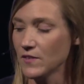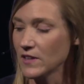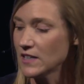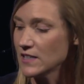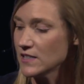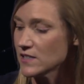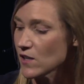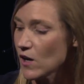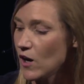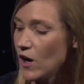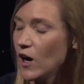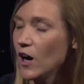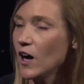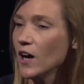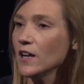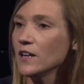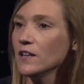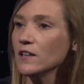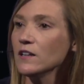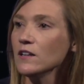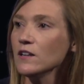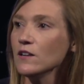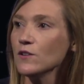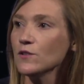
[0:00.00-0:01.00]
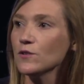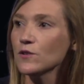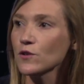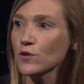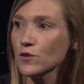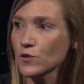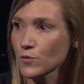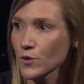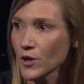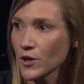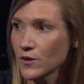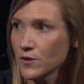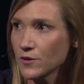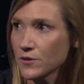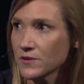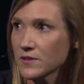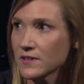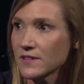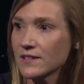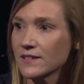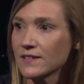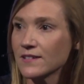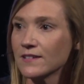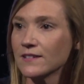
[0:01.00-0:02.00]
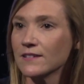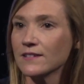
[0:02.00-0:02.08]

that is on the throne